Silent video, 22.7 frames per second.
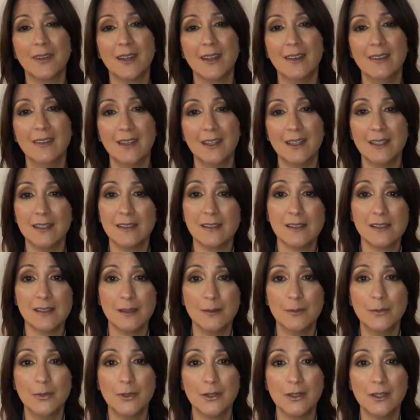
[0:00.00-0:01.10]
And they are
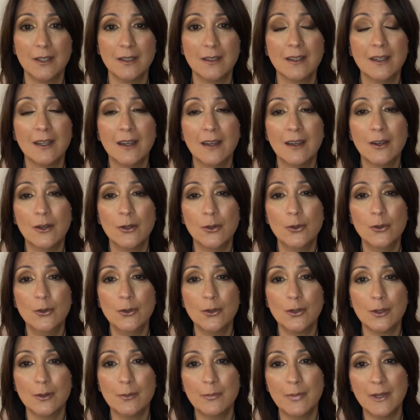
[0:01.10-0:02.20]
somebody who you
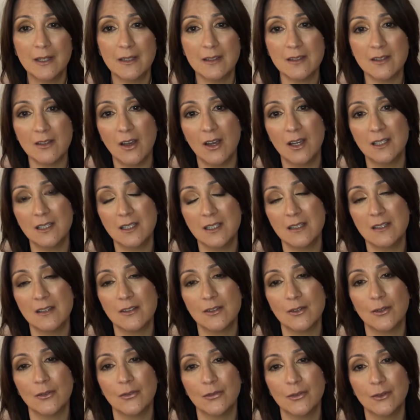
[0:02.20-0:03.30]
can bounce ideas
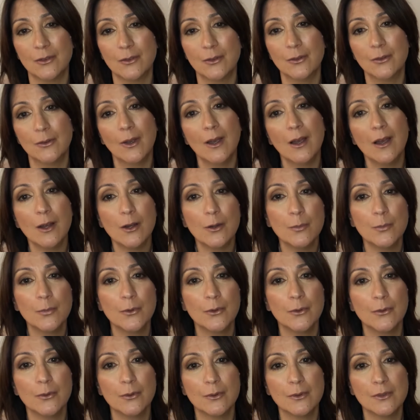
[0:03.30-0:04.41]
off and who help
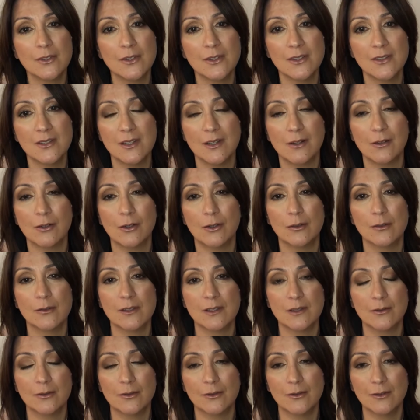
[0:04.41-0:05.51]
you to set goals
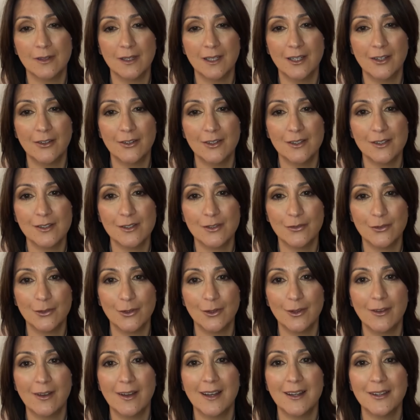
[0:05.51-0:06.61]
in all areas of your
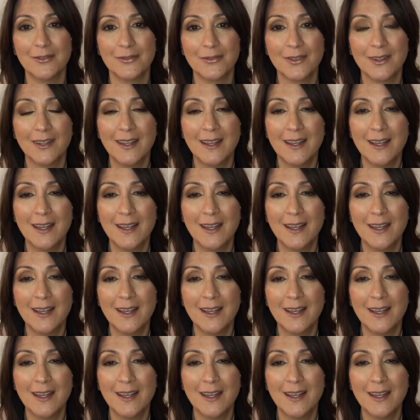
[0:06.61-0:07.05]
life.